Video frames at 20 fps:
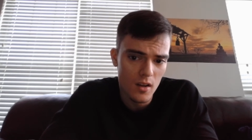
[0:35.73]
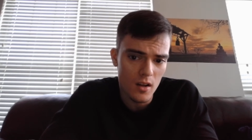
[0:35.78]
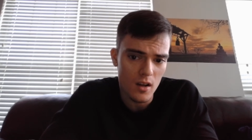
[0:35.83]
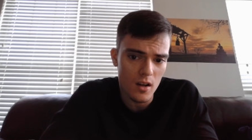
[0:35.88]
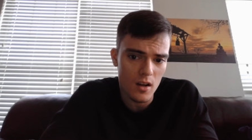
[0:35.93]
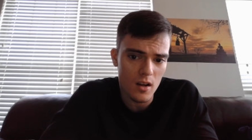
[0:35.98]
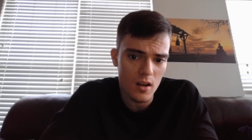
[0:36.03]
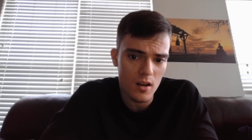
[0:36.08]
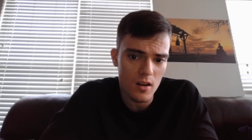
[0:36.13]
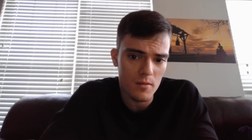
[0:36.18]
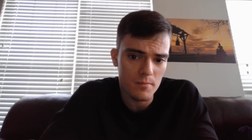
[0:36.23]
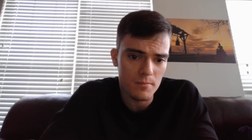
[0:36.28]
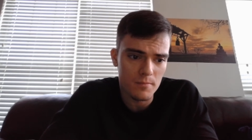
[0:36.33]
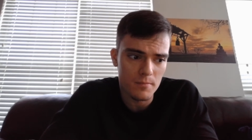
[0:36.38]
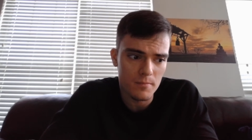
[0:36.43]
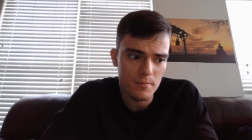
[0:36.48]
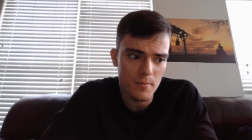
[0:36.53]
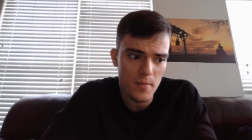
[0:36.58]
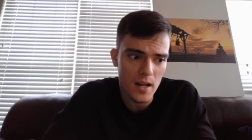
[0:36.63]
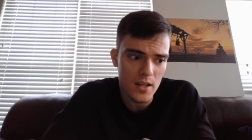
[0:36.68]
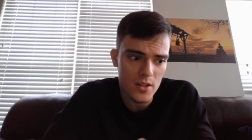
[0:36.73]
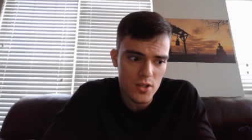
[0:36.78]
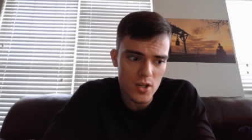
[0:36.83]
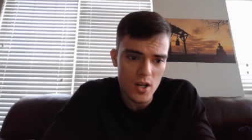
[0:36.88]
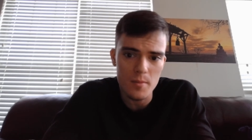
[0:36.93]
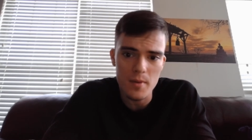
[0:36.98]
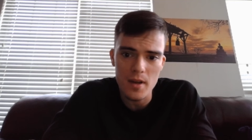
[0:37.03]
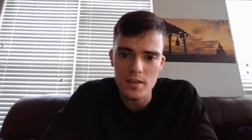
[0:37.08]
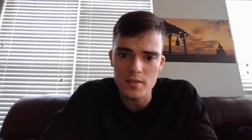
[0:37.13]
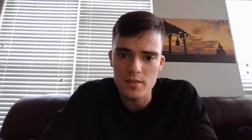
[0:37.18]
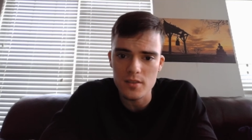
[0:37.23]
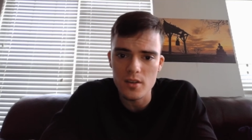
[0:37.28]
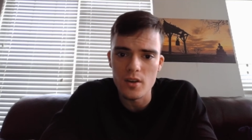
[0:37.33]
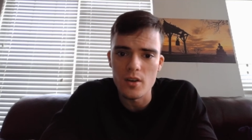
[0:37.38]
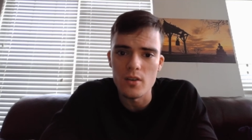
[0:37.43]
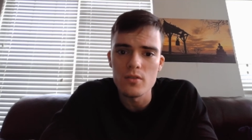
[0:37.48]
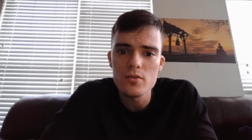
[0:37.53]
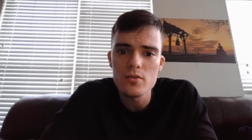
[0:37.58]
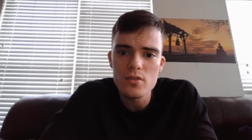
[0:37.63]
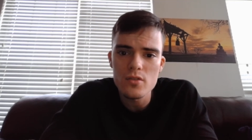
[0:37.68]
my job as a
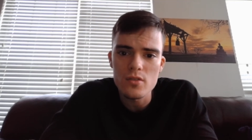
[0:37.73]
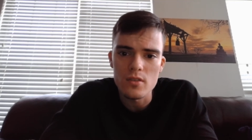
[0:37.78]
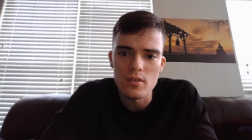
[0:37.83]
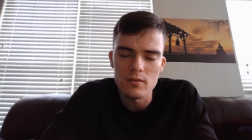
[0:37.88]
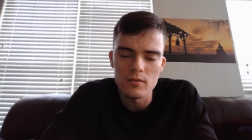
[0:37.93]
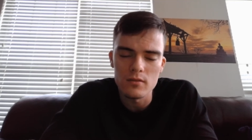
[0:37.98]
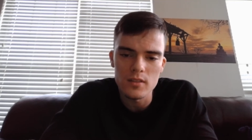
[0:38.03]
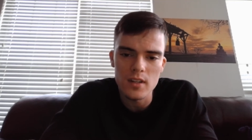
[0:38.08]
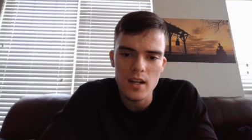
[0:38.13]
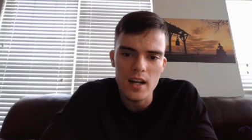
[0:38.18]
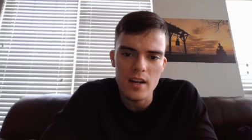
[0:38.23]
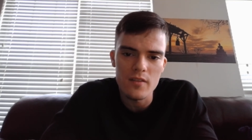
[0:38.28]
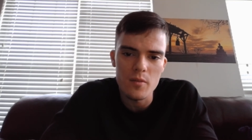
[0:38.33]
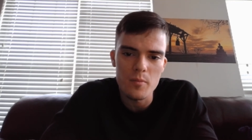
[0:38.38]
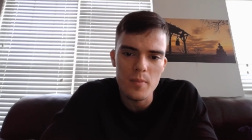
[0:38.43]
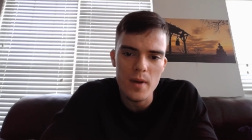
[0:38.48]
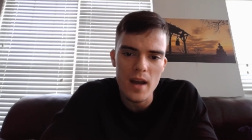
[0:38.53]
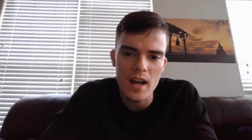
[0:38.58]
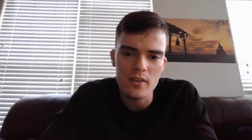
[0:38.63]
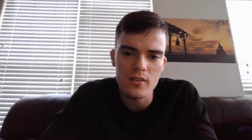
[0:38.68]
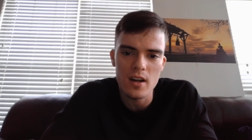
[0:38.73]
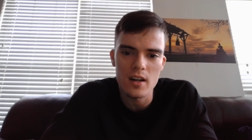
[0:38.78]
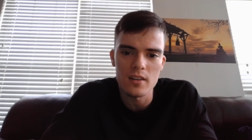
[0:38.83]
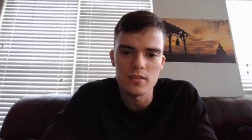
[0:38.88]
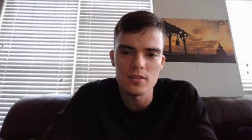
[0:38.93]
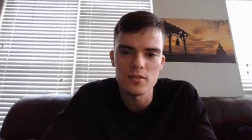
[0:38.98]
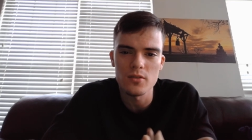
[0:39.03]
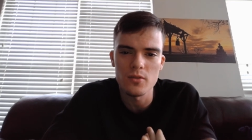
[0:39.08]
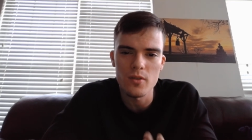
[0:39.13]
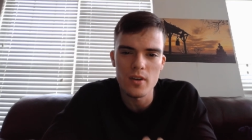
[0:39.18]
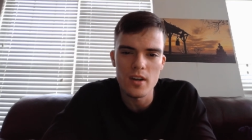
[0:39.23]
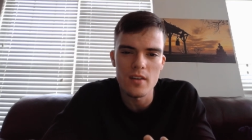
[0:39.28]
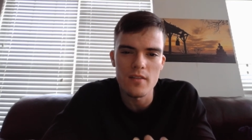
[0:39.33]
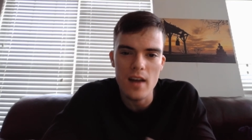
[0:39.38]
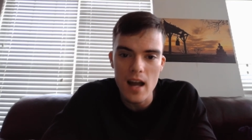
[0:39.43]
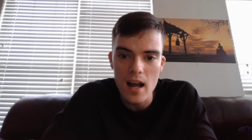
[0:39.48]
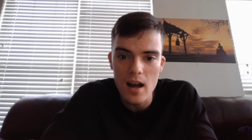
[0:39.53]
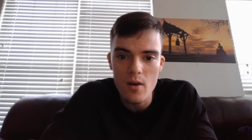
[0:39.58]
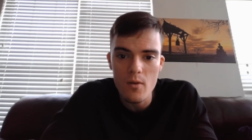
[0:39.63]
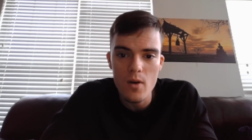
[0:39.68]
coach, kind of a background story of
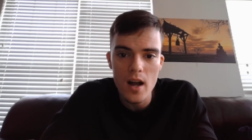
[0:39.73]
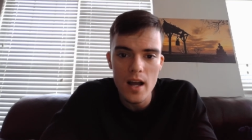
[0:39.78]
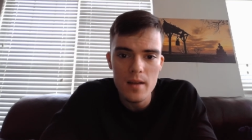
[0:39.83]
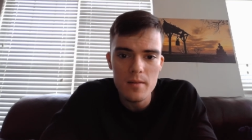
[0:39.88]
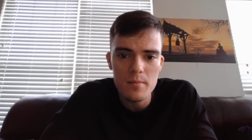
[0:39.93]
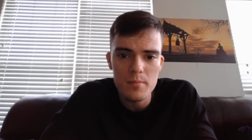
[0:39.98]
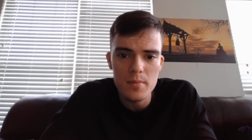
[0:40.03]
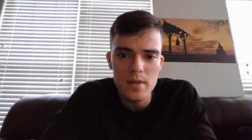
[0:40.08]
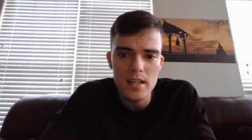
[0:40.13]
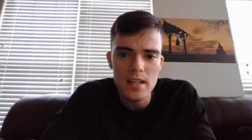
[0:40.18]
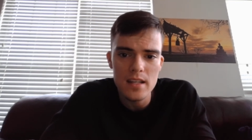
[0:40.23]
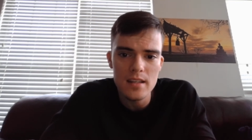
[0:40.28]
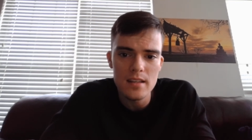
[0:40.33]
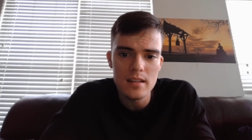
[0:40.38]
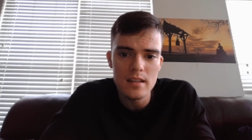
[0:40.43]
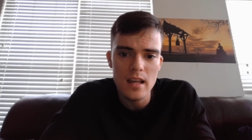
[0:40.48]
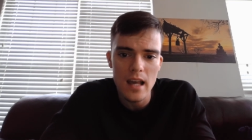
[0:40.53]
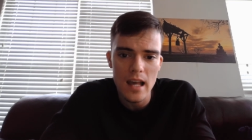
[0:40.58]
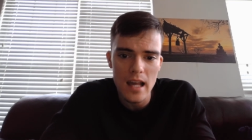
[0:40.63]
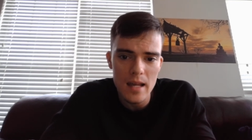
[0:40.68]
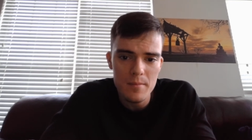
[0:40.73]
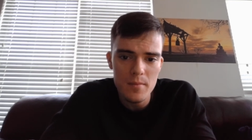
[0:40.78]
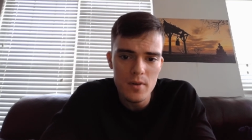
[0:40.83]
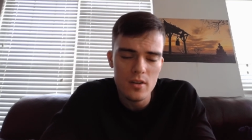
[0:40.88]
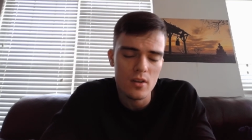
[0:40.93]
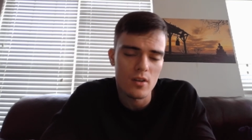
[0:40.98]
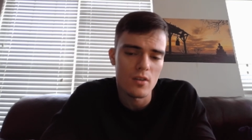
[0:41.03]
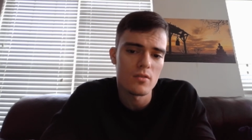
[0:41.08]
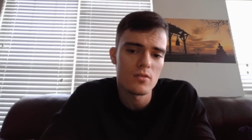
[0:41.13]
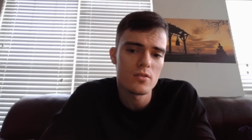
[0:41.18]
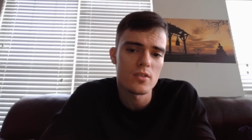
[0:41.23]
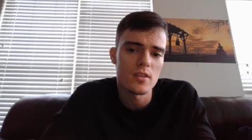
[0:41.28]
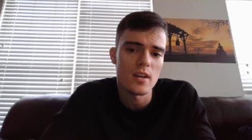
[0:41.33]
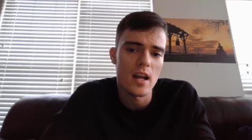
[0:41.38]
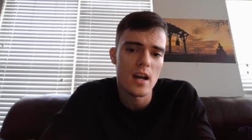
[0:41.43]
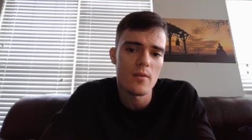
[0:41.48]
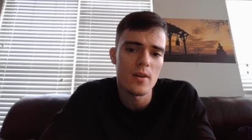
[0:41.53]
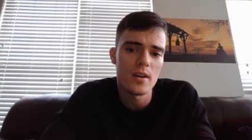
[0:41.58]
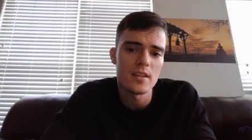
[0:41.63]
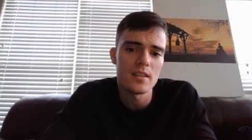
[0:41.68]
how I became a coach and
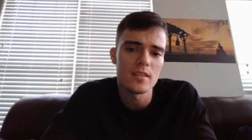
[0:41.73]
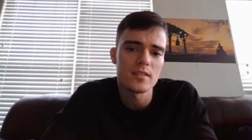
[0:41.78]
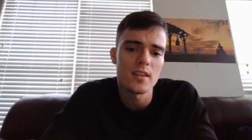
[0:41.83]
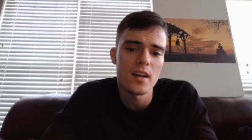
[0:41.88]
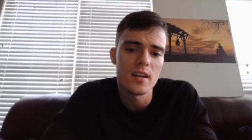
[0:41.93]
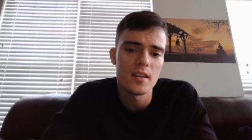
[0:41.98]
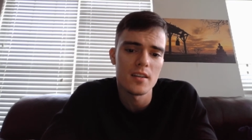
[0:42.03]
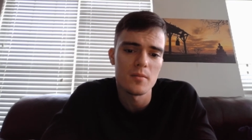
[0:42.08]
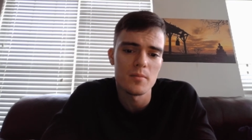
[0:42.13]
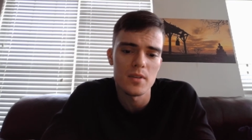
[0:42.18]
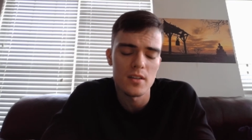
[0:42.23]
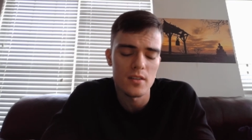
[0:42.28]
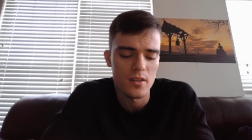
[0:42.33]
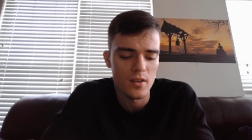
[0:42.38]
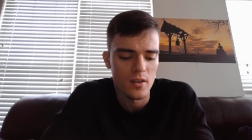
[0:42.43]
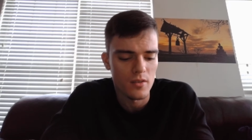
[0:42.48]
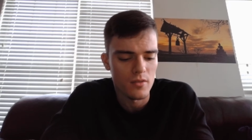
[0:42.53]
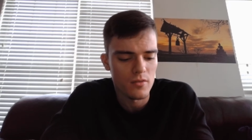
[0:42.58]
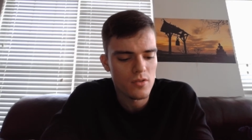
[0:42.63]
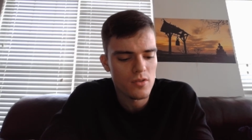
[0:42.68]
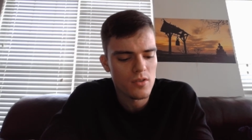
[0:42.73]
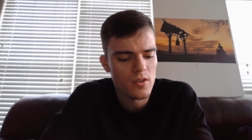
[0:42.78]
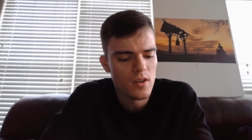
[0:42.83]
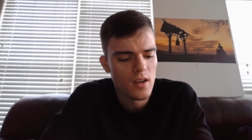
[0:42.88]
how I decided to be a coach,